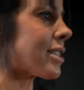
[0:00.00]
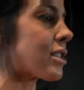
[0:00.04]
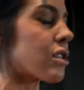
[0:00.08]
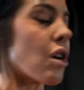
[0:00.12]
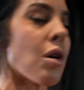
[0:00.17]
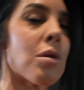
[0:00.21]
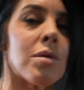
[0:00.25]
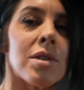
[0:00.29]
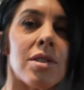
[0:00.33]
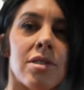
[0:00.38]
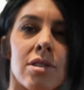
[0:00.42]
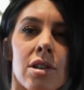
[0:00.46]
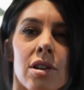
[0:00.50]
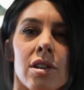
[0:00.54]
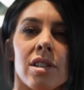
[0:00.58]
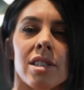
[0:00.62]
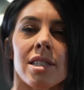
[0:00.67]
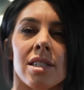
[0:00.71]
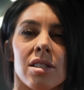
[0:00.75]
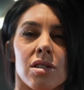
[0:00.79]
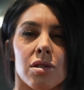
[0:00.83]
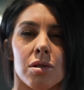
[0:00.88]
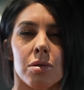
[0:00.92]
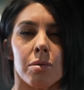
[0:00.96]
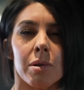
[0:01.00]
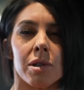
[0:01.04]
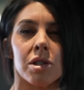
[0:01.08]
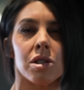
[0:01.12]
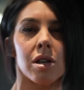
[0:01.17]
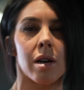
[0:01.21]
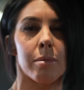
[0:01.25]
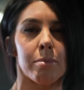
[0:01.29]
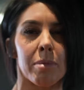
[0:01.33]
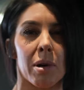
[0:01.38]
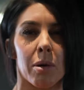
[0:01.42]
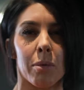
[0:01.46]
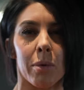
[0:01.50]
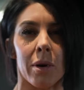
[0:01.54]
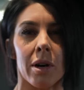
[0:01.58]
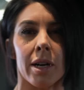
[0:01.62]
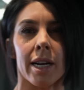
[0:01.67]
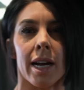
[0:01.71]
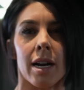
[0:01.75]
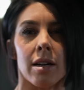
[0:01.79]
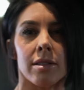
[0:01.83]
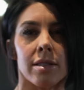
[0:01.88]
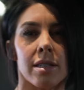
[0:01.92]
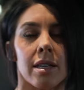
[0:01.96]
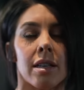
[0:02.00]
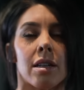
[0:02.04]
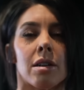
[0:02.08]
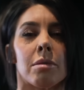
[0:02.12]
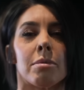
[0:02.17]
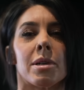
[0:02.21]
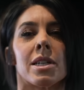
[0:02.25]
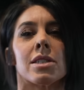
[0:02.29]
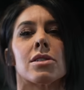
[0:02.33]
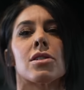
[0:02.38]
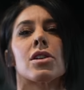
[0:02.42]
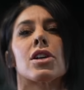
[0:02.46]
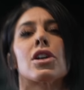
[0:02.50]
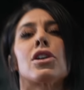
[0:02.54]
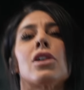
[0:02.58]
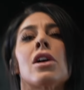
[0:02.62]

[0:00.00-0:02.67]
Always good to switch up your workouts a little bit so you're